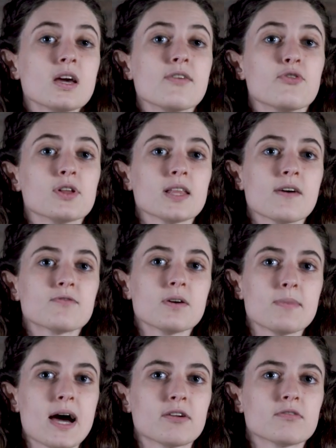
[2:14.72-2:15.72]
If we left
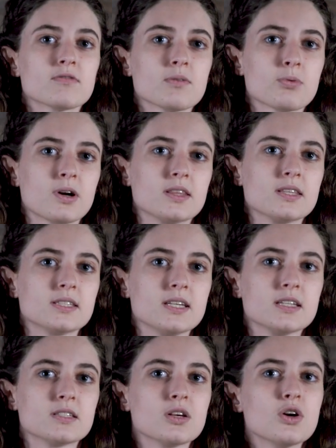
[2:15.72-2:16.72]
them out of the
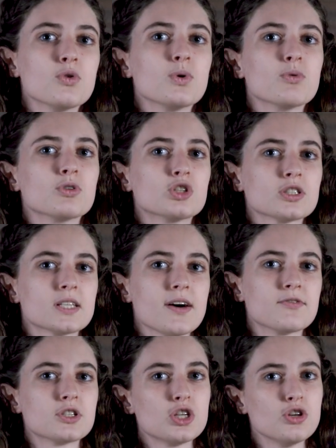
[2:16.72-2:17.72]
parentheses, we would just
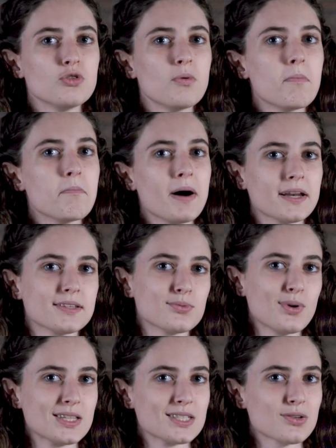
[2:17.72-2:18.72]
have 2
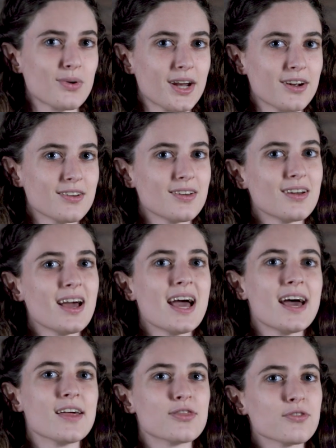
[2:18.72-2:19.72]
minus 1 squared
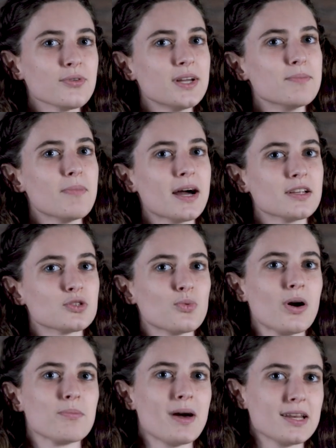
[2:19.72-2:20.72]
and 3 minus
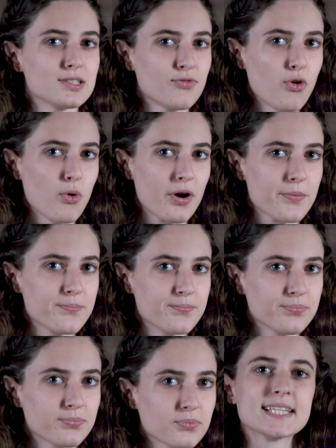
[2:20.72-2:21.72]
1 minus 4.
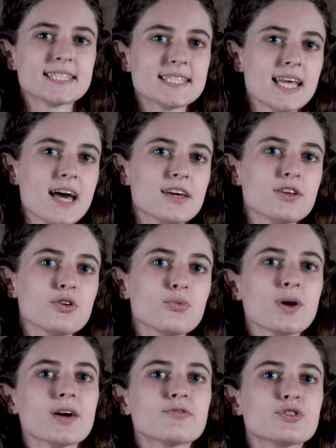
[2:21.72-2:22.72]
Instead,
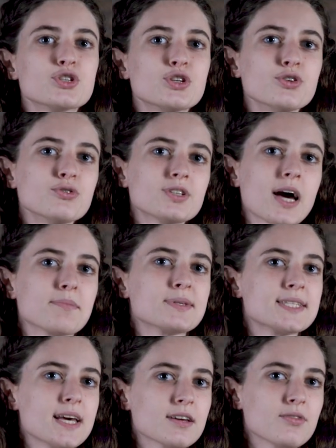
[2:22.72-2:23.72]
we have 2
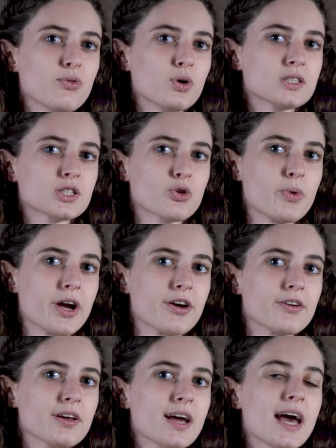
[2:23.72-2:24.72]
times negative 1
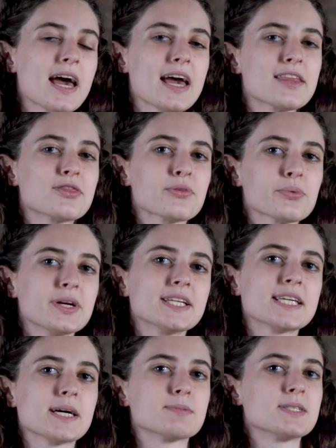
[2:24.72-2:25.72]
squared and 3
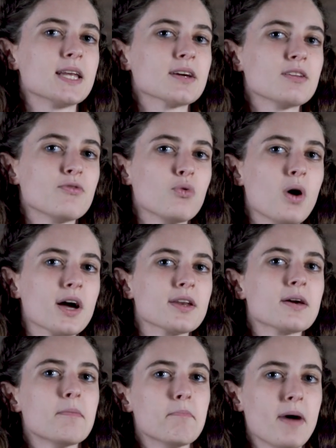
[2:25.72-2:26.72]
times negative
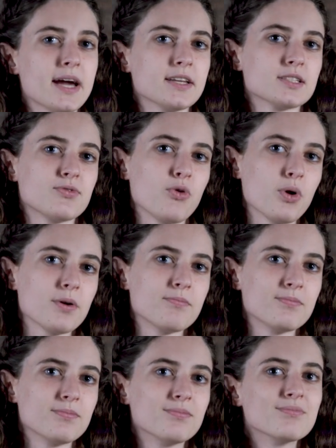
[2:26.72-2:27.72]
1 minus 4.
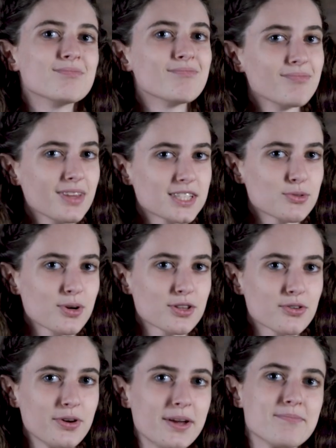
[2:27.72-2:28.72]
Let's
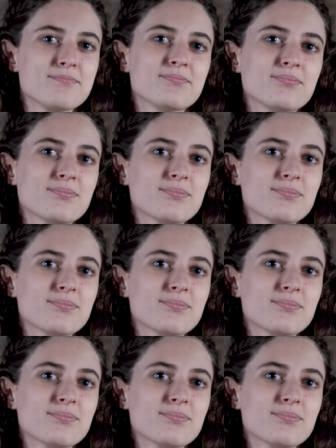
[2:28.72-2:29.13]
work through it.